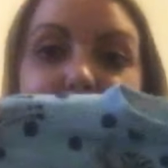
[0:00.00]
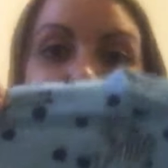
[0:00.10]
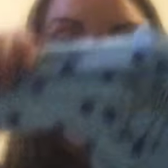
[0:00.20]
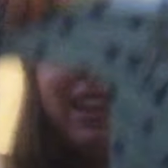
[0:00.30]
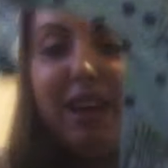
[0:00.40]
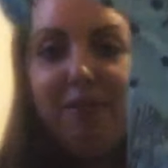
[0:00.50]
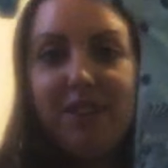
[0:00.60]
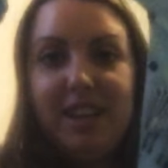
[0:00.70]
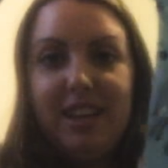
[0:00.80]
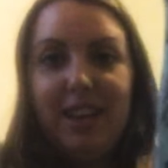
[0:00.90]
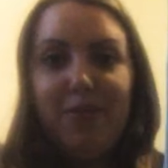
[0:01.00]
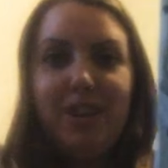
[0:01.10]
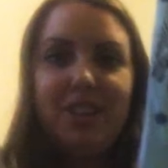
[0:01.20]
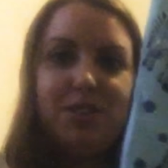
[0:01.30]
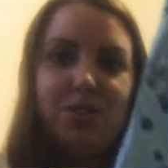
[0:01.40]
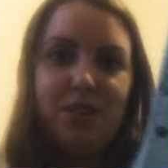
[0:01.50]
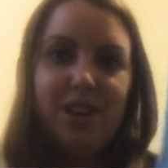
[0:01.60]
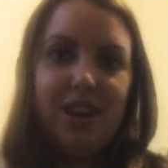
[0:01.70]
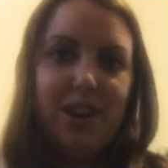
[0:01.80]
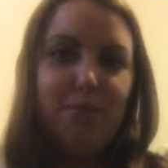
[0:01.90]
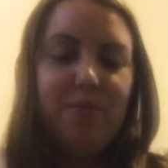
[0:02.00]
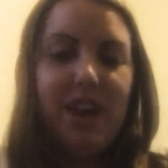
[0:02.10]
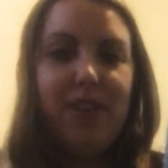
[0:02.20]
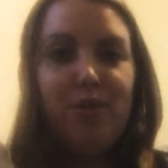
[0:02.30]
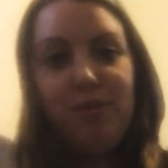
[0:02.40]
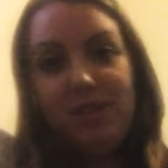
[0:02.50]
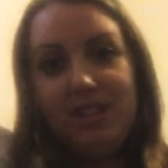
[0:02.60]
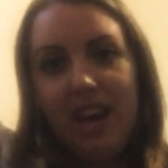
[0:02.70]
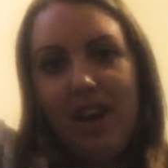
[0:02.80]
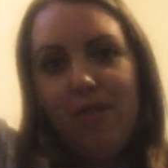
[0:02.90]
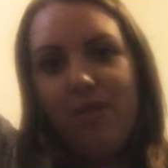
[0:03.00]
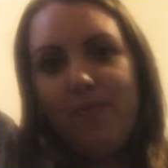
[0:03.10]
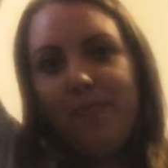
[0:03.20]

and I loved it, and when I saw it they had them on sale,